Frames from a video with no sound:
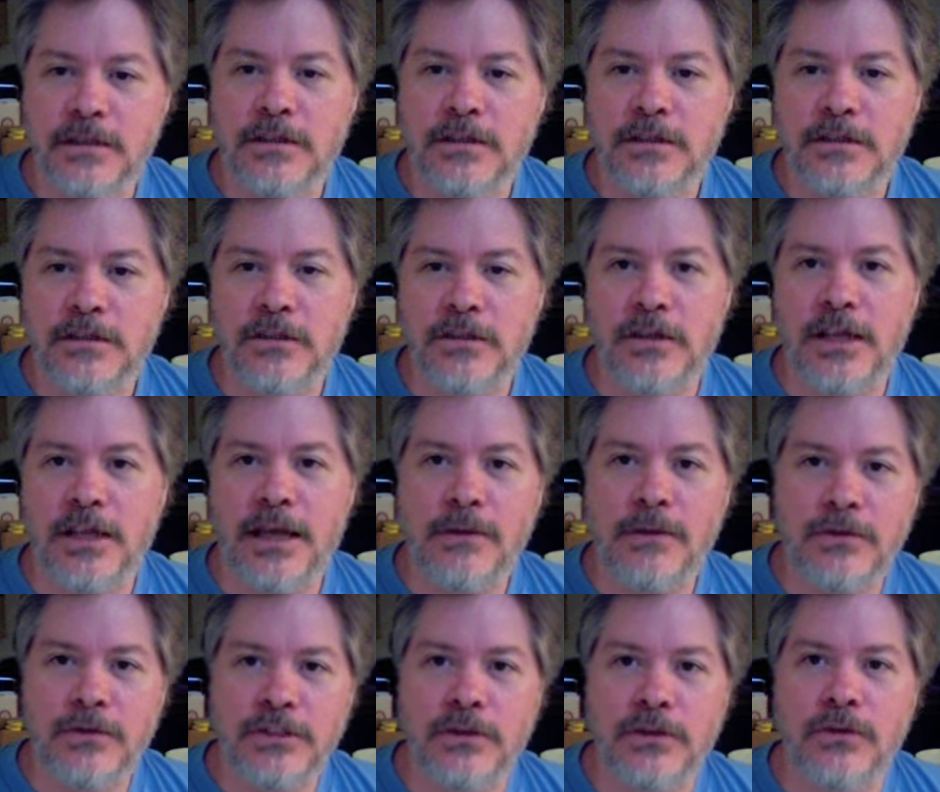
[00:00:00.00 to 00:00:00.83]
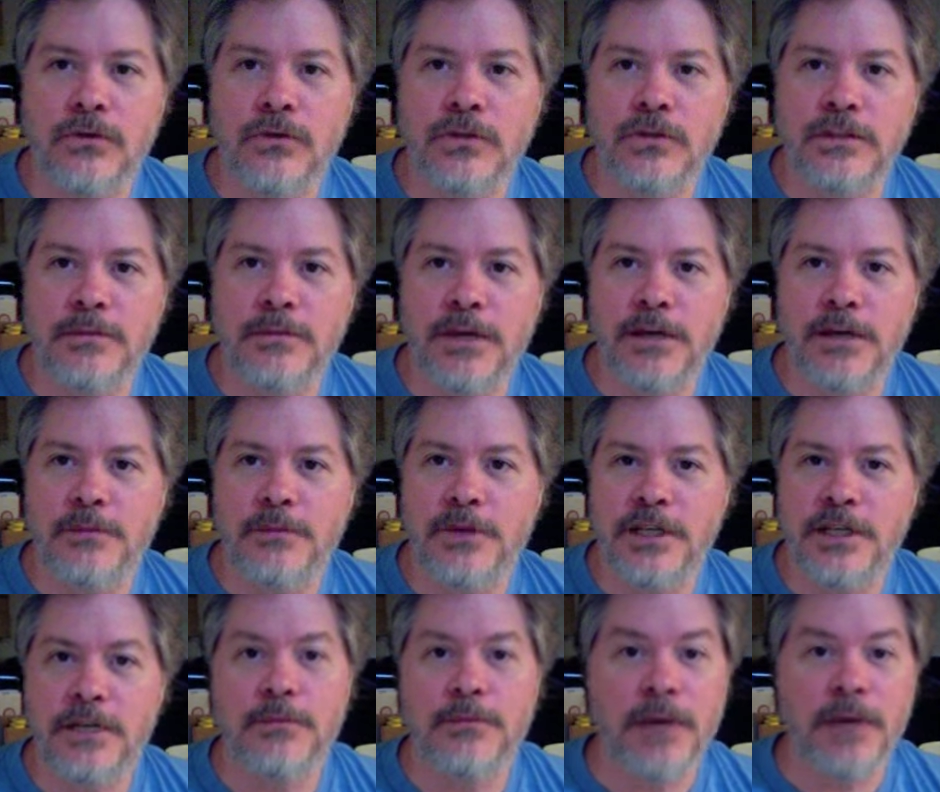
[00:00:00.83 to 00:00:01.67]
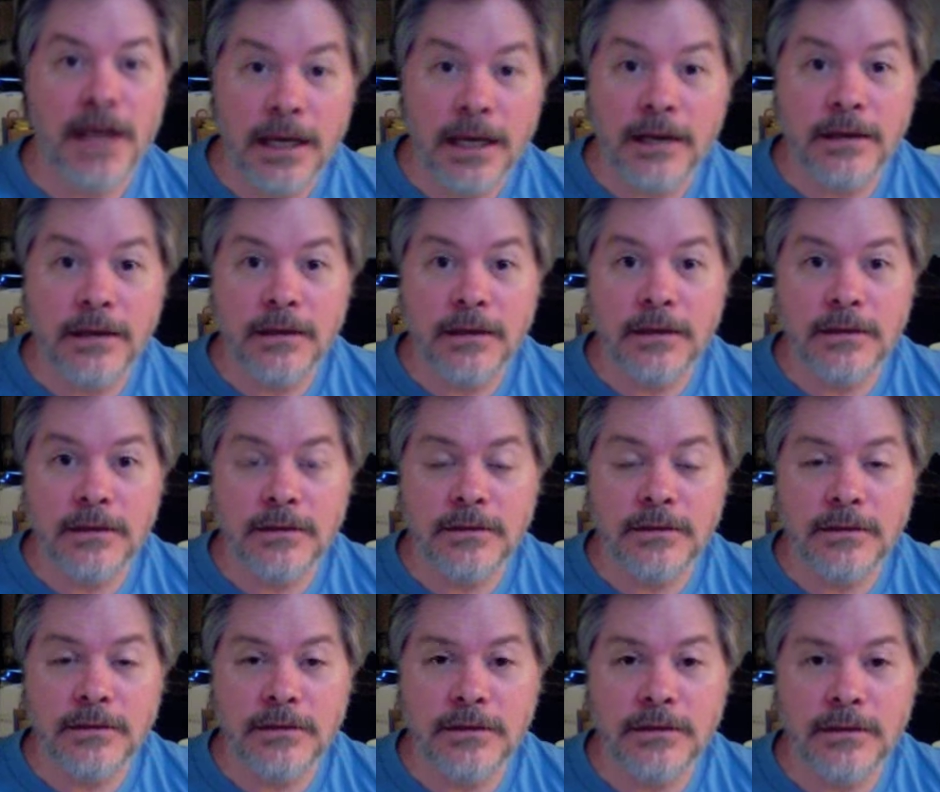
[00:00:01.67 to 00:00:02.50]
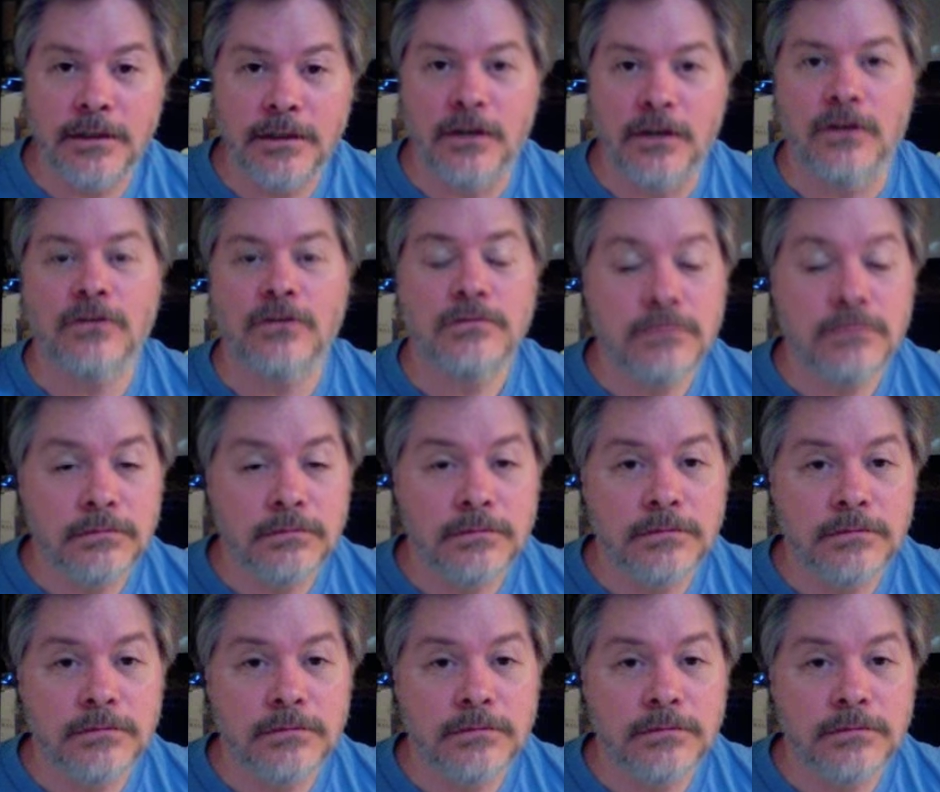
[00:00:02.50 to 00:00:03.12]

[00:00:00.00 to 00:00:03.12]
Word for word: So that one's a hoax in my opinion, but you know,